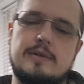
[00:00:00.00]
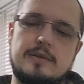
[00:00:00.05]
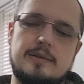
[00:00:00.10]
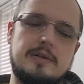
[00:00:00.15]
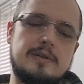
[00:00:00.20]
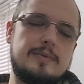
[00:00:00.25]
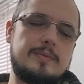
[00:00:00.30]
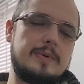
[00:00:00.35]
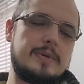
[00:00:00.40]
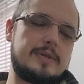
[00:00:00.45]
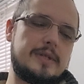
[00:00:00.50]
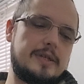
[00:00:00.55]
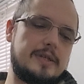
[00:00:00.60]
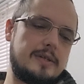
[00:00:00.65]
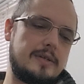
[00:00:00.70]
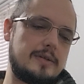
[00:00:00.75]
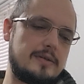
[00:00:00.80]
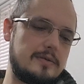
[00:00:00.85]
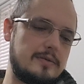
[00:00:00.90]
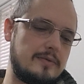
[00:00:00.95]
nice
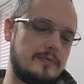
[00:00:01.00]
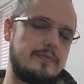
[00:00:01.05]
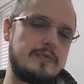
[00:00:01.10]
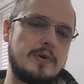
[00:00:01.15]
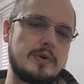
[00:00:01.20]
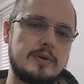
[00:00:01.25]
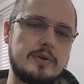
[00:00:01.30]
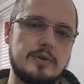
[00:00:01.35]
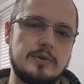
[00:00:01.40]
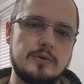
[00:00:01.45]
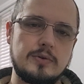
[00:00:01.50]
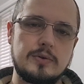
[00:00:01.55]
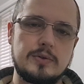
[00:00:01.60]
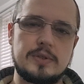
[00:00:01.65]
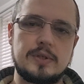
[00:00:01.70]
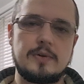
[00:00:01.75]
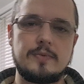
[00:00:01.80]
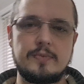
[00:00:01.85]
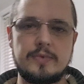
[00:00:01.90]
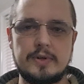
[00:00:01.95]
bloody vodka or
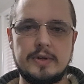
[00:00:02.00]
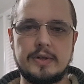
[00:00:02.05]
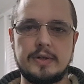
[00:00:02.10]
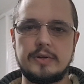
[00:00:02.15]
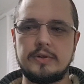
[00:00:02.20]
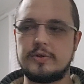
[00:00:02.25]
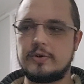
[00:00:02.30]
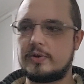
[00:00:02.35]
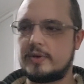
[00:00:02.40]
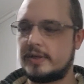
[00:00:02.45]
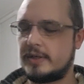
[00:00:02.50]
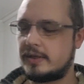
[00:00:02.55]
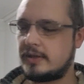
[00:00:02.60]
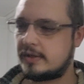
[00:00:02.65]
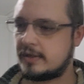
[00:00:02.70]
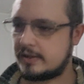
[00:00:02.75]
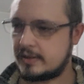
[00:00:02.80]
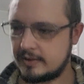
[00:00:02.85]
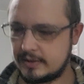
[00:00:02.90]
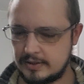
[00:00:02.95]
something, and enjoy.
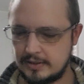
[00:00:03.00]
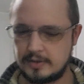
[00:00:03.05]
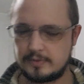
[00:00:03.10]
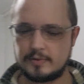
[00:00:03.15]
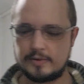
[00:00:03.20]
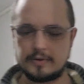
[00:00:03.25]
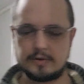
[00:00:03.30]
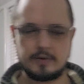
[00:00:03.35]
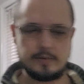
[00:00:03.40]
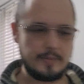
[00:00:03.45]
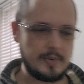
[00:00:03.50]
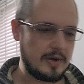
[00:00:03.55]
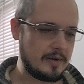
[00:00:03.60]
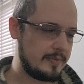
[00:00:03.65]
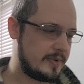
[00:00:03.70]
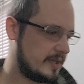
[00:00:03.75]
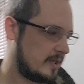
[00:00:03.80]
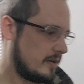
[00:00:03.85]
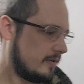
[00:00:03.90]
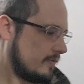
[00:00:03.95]
Actually, I'm going to go buy
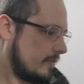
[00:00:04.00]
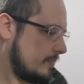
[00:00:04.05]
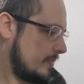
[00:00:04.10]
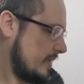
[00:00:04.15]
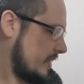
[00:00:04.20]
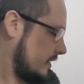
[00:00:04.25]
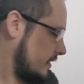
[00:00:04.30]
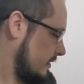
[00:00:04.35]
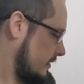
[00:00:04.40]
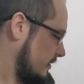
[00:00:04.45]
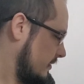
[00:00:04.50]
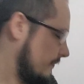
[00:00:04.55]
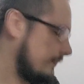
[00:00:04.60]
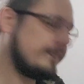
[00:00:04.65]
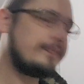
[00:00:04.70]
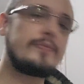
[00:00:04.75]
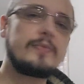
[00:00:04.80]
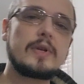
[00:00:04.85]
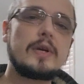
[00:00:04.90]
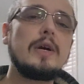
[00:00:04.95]
myself a Baileys.
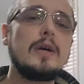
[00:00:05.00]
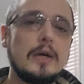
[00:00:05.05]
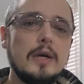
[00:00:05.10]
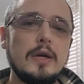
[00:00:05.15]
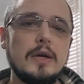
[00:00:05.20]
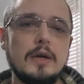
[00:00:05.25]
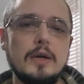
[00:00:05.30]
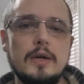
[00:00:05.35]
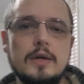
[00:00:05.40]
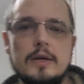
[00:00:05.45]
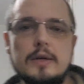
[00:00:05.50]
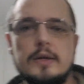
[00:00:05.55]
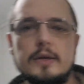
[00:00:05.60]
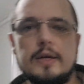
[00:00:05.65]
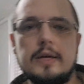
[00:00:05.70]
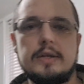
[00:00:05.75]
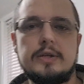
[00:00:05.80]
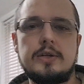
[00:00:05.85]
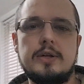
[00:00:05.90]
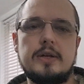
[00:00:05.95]
All right,
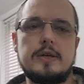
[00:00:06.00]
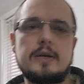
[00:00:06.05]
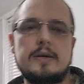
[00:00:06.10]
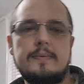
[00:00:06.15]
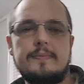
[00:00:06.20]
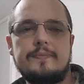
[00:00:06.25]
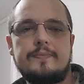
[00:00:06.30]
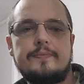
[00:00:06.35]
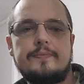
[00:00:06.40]
catch you later.